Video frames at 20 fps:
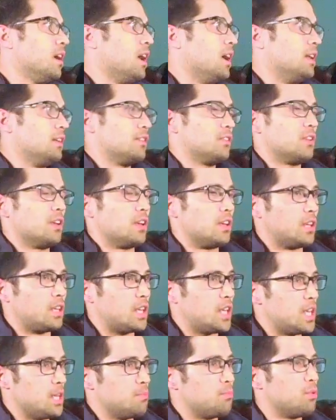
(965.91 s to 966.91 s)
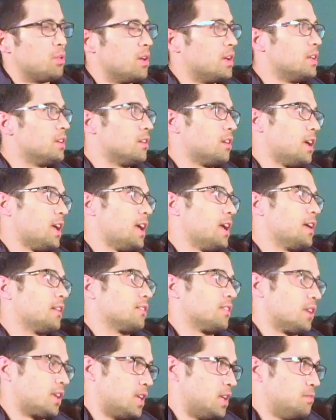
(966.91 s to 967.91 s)
And he's like, keep playing your
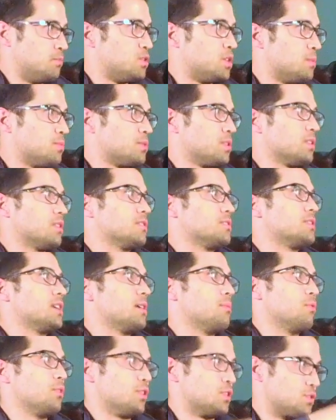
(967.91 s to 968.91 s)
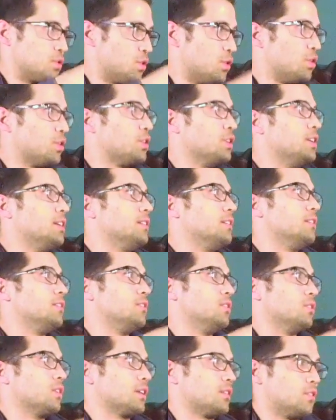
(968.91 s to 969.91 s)
hands, like keep chips on the table. That's all you need to
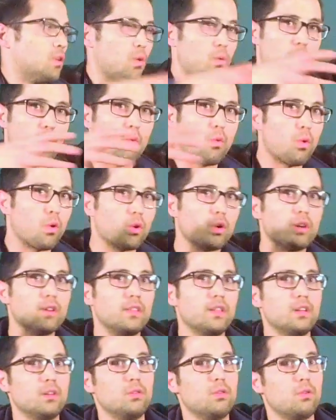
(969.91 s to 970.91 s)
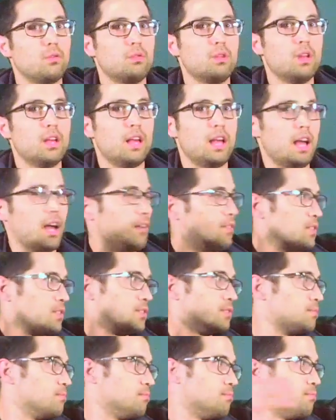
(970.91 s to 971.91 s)
do. Like, don't worry that you don't have
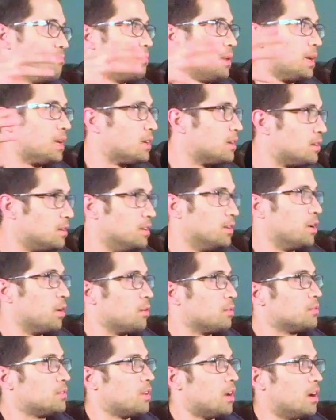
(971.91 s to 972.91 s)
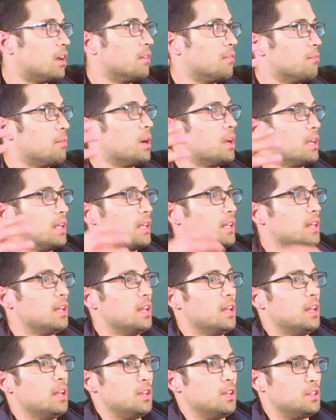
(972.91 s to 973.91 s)
this big, you know, ton of money
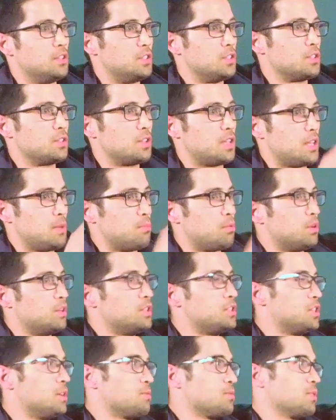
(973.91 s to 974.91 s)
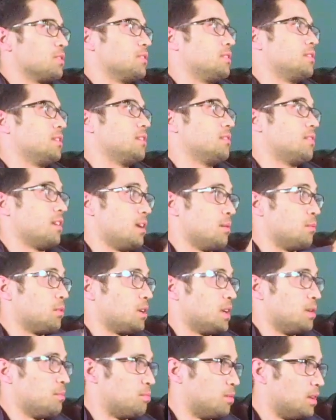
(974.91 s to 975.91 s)
just keep putting chips on the
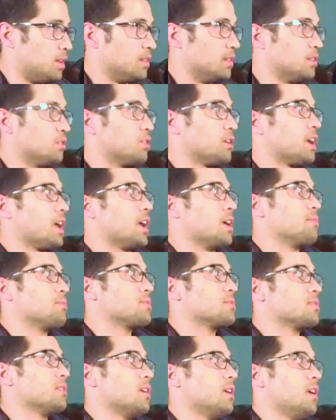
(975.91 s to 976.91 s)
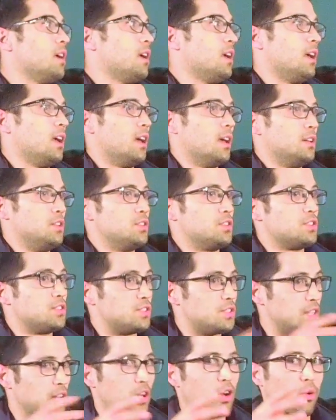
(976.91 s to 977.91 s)
table, keep playing little games, mm. and
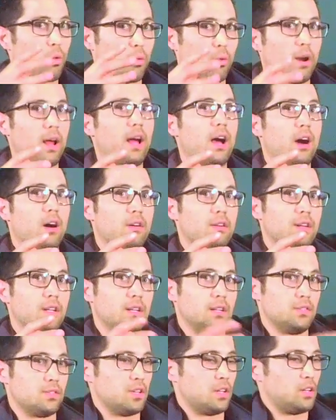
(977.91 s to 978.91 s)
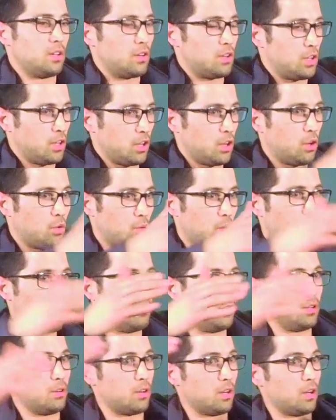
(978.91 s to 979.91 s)
just stick around. And he's like, you're going to grow
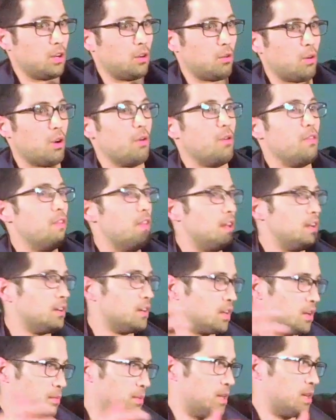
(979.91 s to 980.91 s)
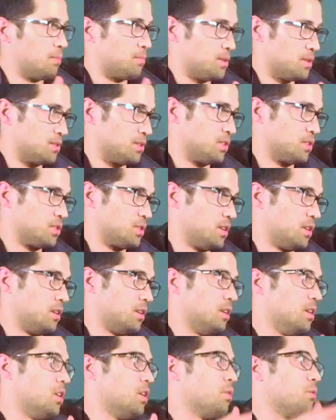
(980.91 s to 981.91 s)
and you're going to grow, and then you're going to be in a position
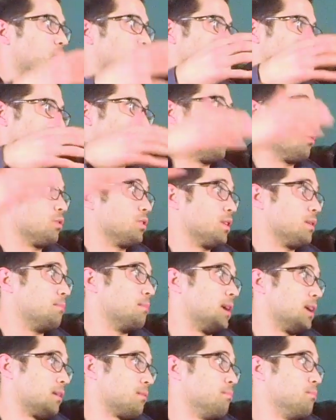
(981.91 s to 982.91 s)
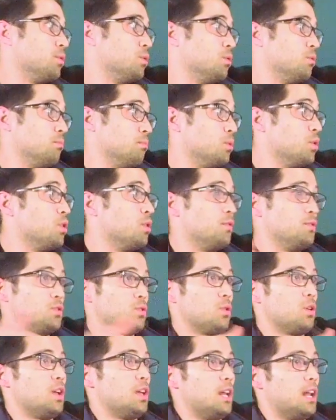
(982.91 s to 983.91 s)
where you can really make move, moves.
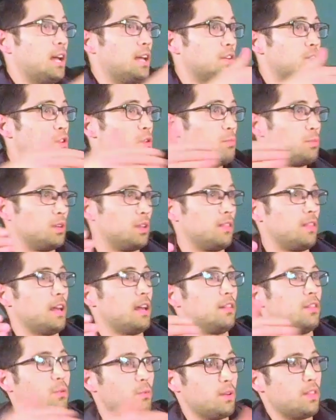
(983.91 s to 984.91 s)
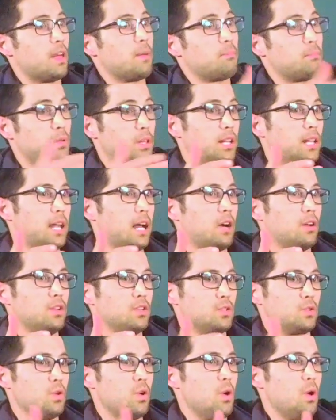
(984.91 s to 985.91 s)
Or, and I interpreted that the way that played out
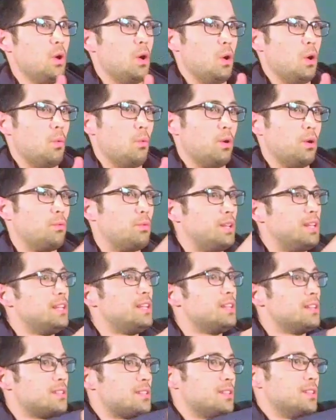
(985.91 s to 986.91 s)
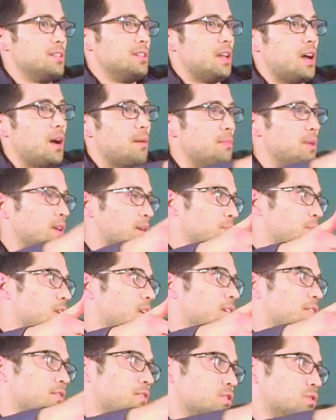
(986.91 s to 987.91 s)
is when we needed to not make
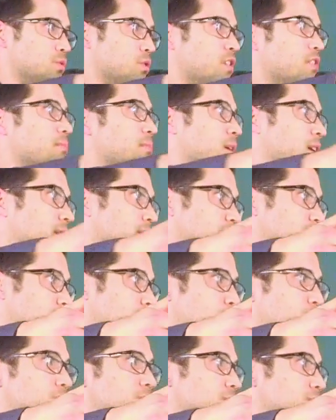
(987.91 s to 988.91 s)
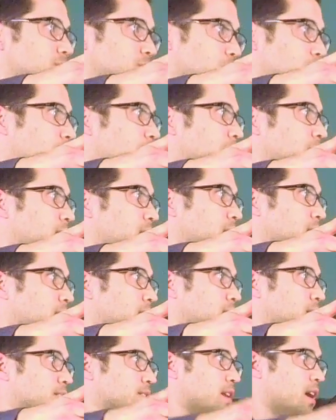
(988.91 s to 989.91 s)
money for 12 months, I wasn't sweating it
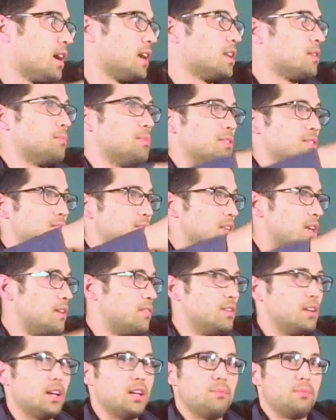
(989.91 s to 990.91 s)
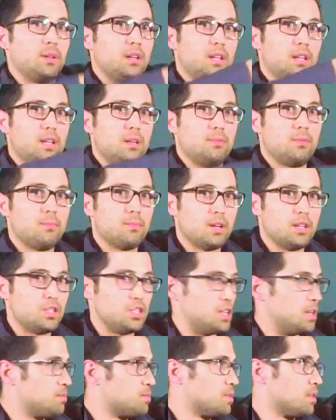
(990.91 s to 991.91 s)
because right. I had been saving, I had been keeping my
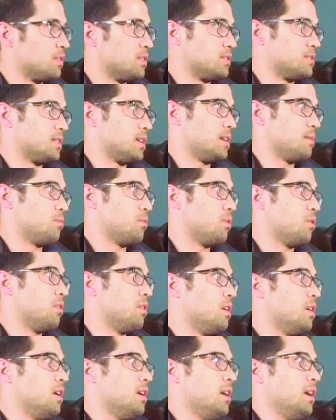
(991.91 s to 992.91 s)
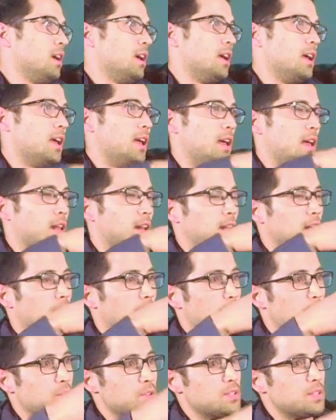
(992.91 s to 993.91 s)
chips on the table, mm-hmm. and
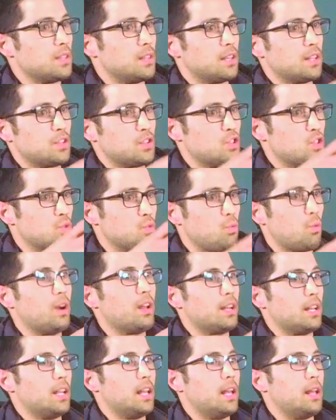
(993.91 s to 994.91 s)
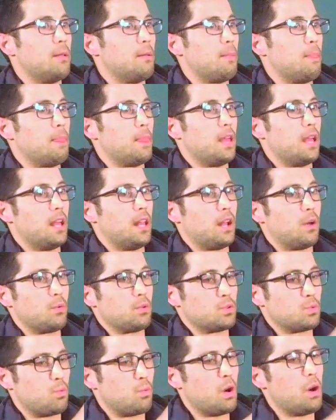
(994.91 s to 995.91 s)
I wasn't like sweating it. And I
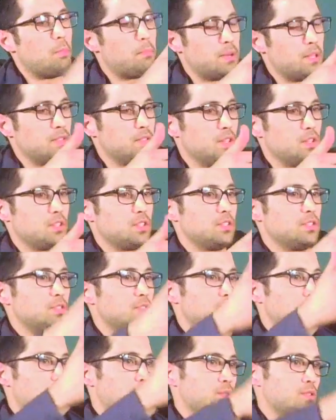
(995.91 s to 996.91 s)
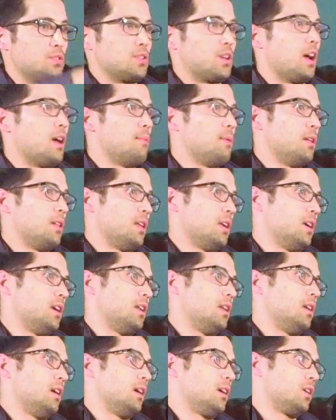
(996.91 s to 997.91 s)
was well positioned so that when Skybell
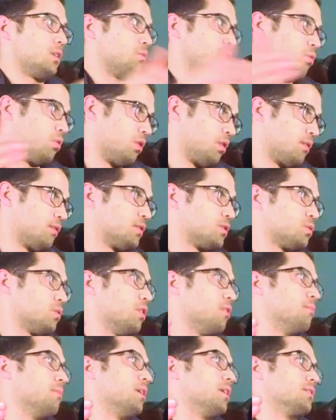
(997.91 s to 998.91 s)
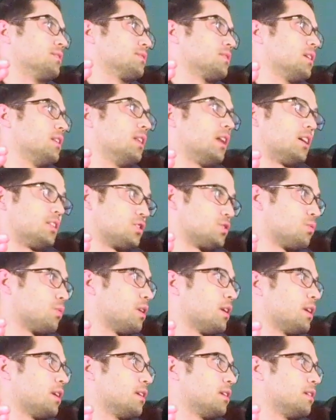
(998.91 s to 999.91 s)
hit, I could work for 12 months and not
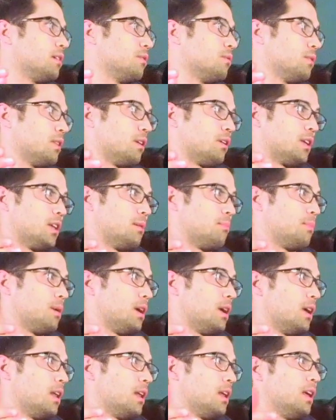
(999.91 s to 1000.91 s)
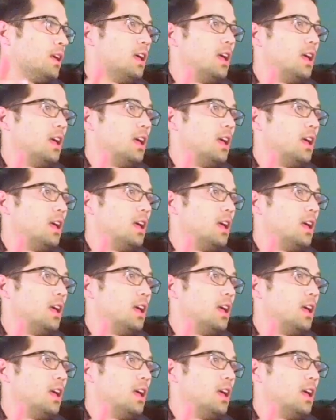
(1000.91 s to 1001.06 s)
sweat it mm-hmm. without getting paid.